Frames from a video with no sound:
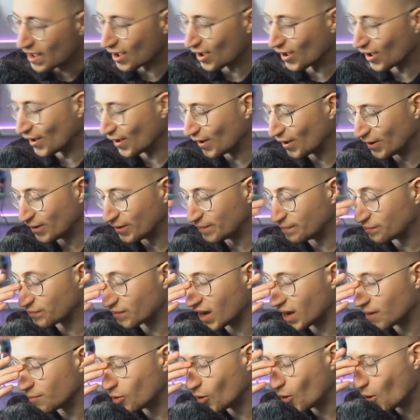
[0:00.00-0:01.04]

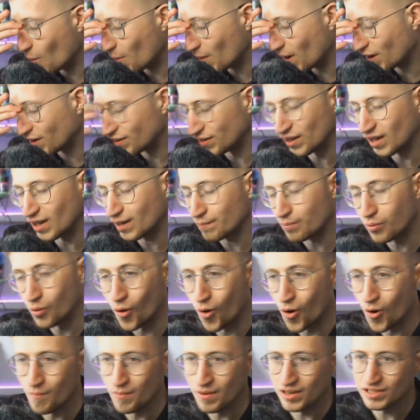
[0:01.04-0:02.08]
I'm hoping that Nick
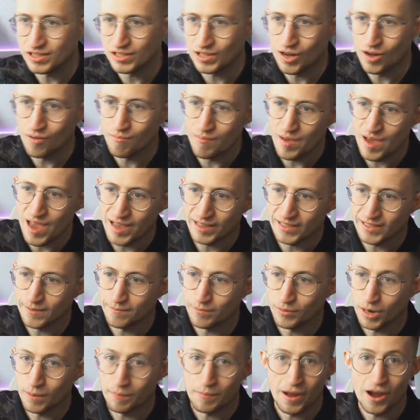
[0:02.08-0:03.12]
Port may still make
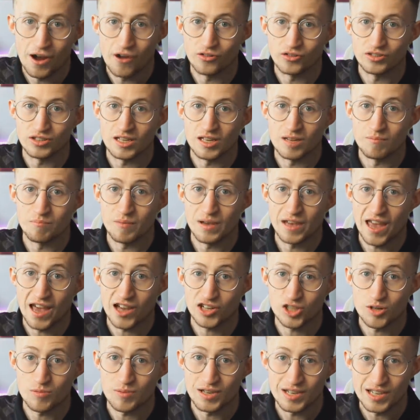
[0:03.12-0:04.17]
it, but apparently he may
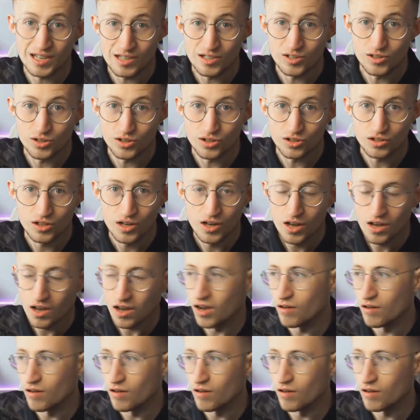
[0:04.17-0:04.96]
actually be injured.